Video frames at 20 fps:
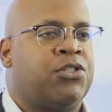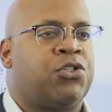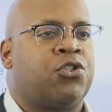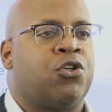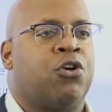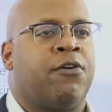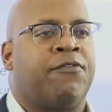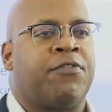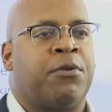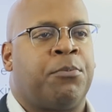
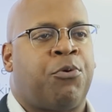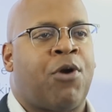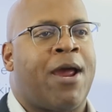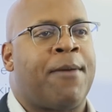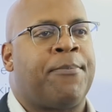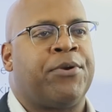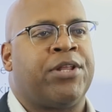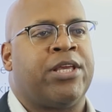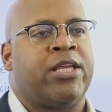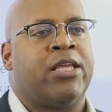So if the
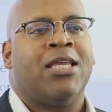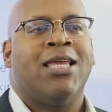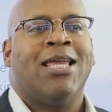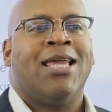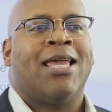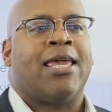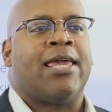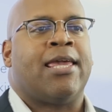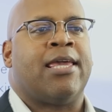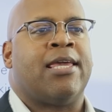property
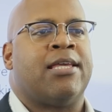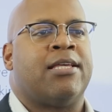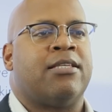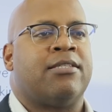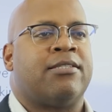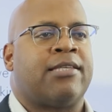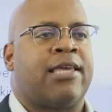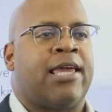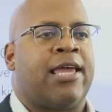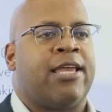
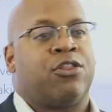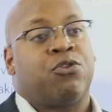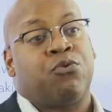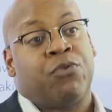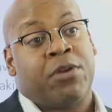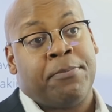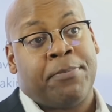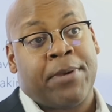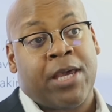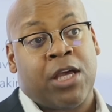is a
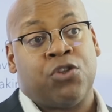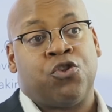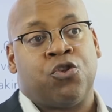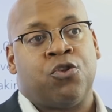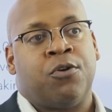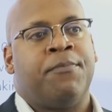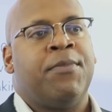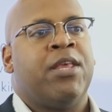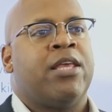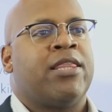
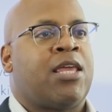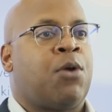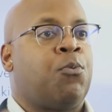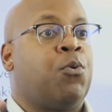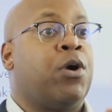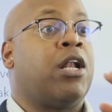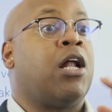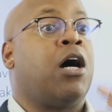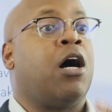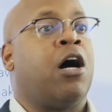3-bedroom, they
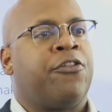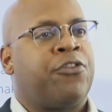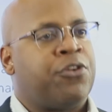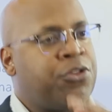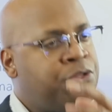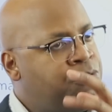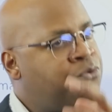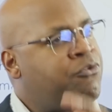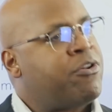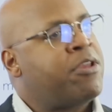want
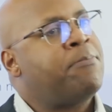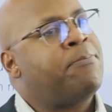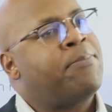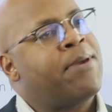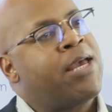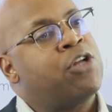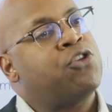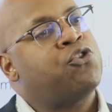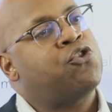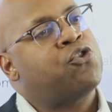other 3
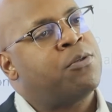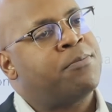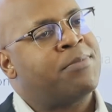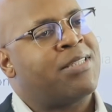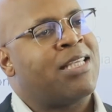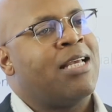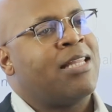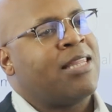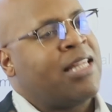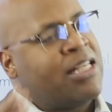
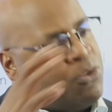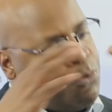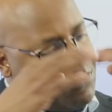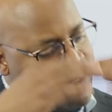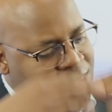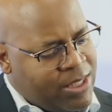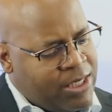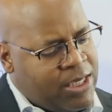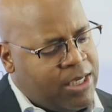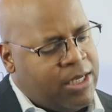bedrooms that's
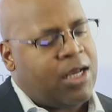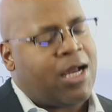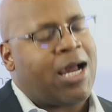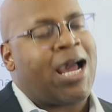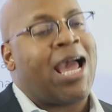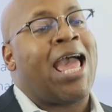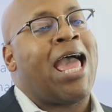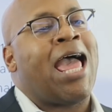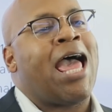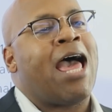within
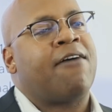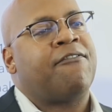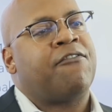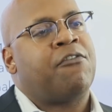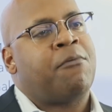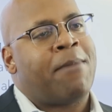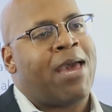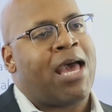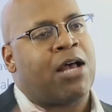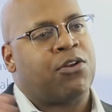a half
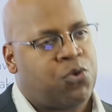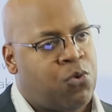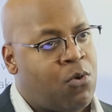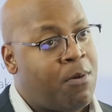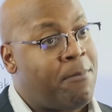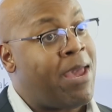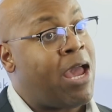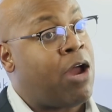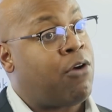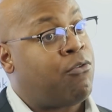a mile to
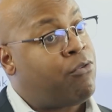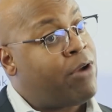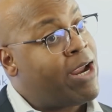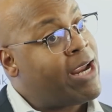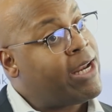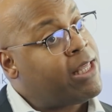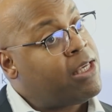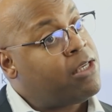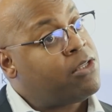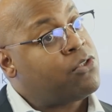a mile
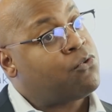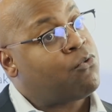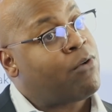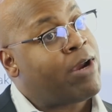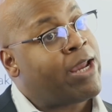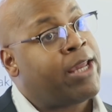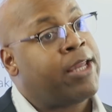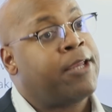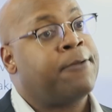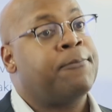radius,
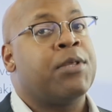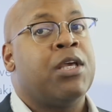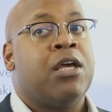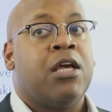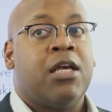right?